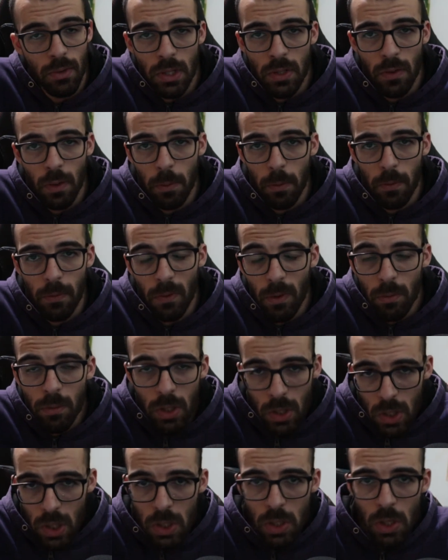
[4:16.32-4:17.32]
the rest of the
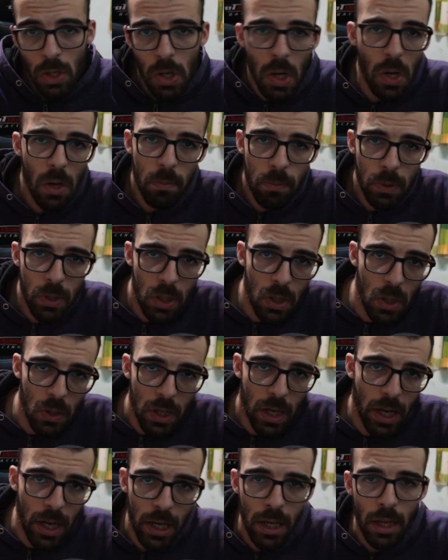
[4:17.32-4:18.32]
performances are pretty
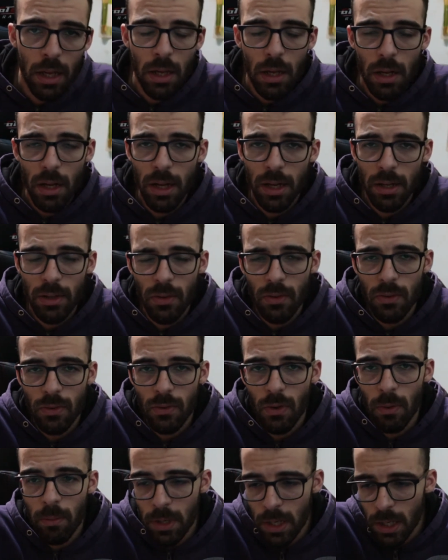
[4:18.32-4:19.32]
okay. I thought
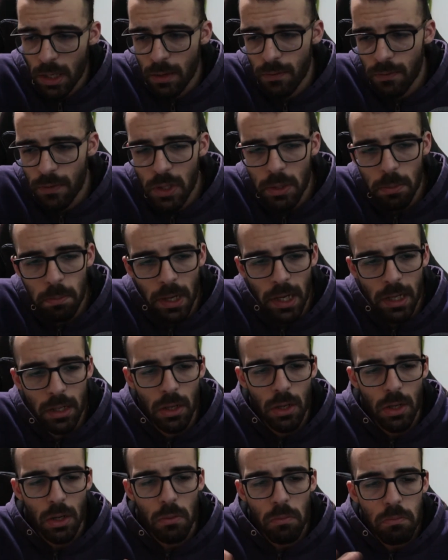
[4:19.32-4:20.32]
Dominique Fishback
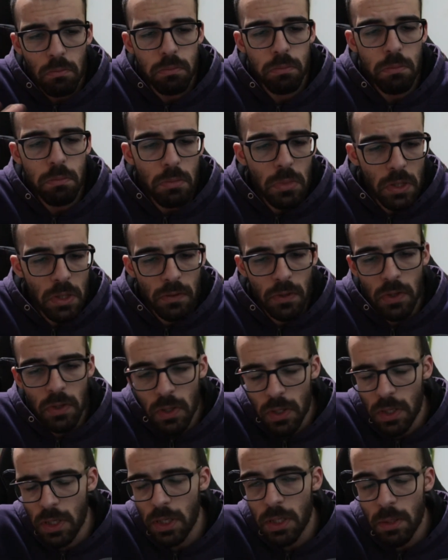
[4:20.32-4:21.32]
gives us
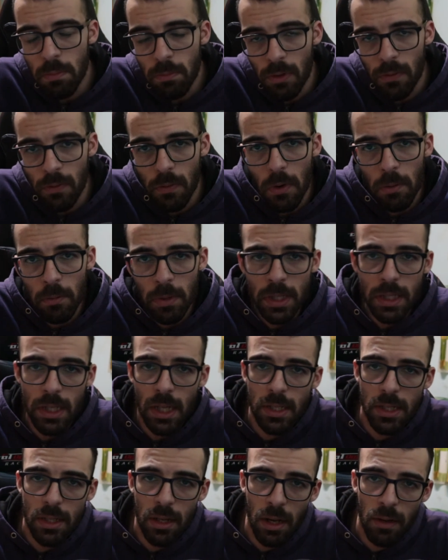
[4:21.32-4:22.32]
a decent performance
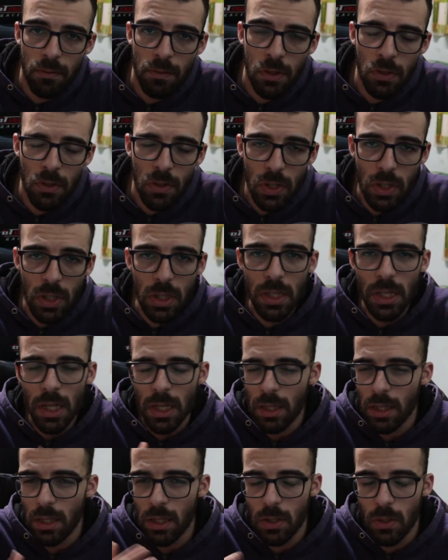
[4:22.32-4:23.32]
as the love interest,
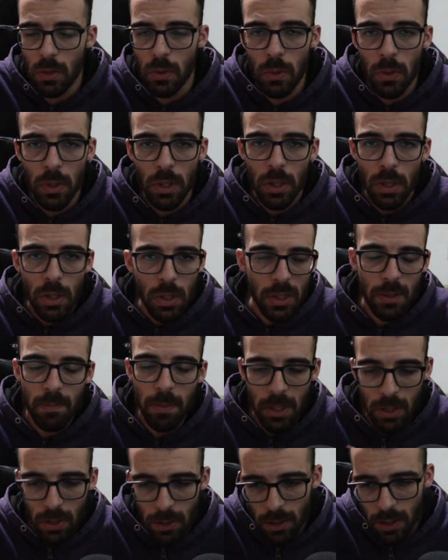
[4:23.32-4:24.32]
nothing too
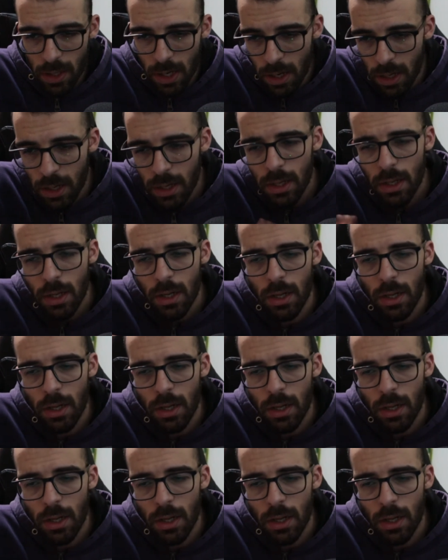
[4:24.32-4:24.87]
special there,